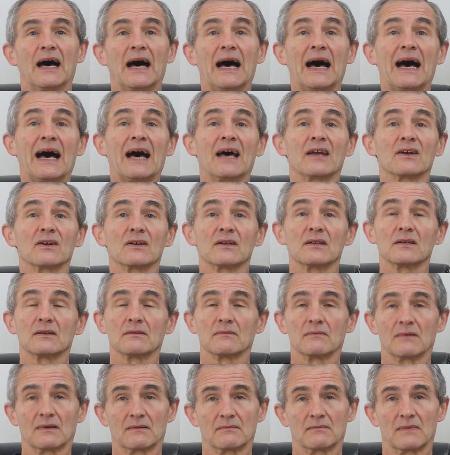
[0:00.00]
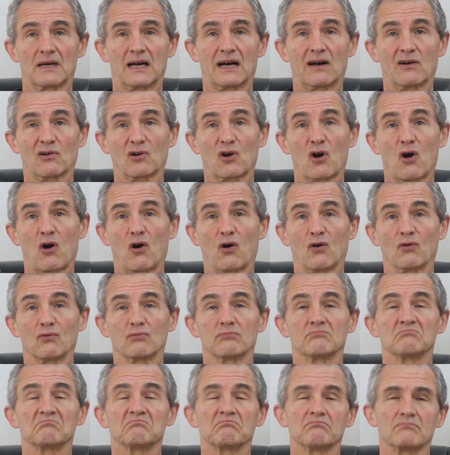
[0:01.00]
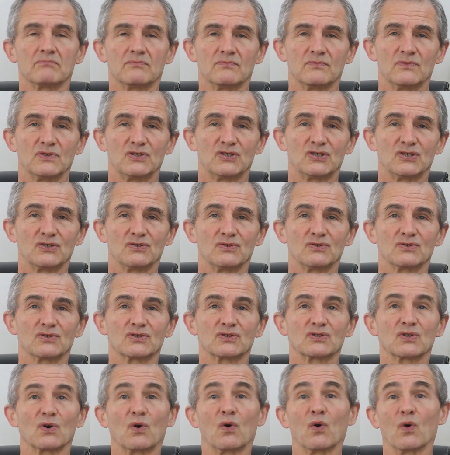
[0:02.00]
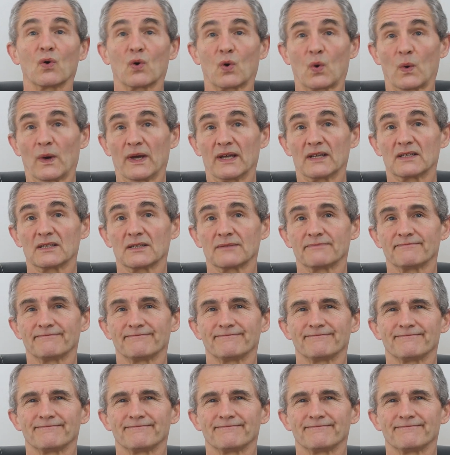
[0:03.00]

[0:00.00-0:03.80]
and alcohol. Reduce or quit.